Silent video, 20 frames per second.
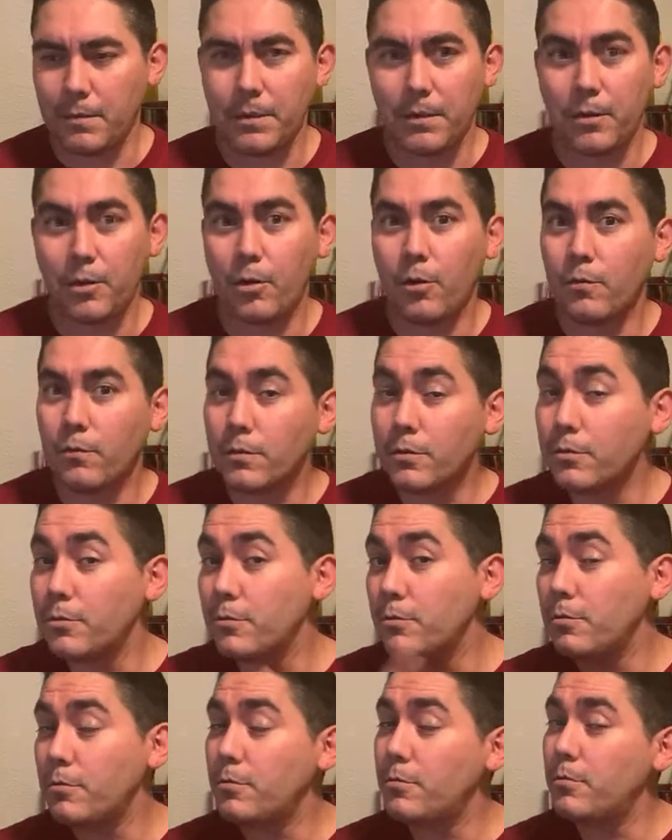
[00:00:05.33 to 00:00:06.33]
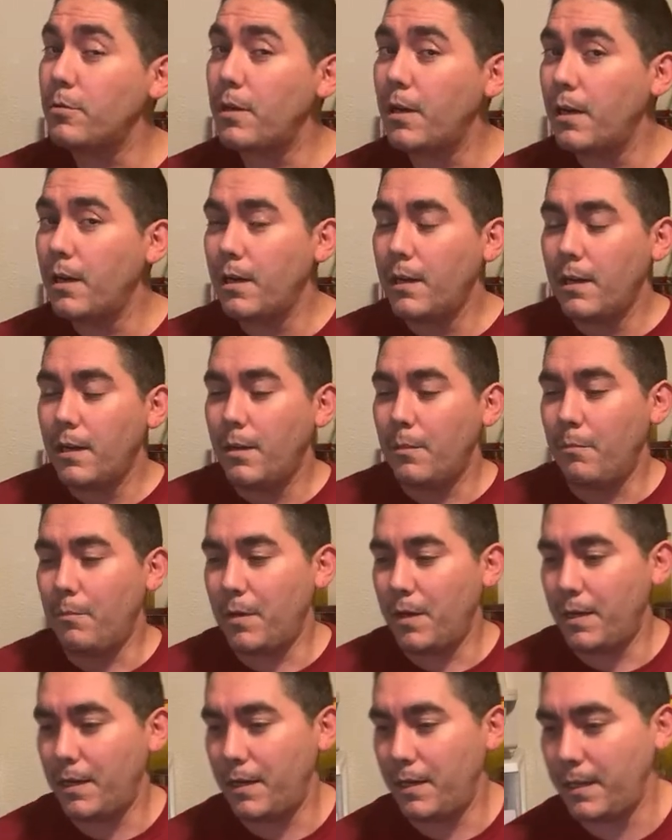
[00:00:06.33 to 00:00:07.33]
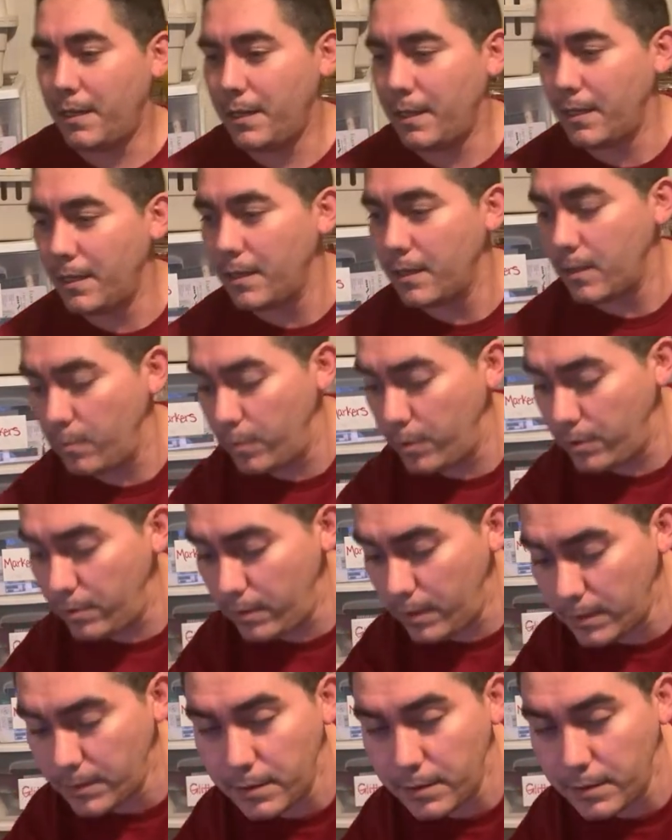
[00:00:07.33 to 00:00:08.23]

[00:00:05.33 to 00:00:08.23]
Actually, I'm gonna go over to my computer.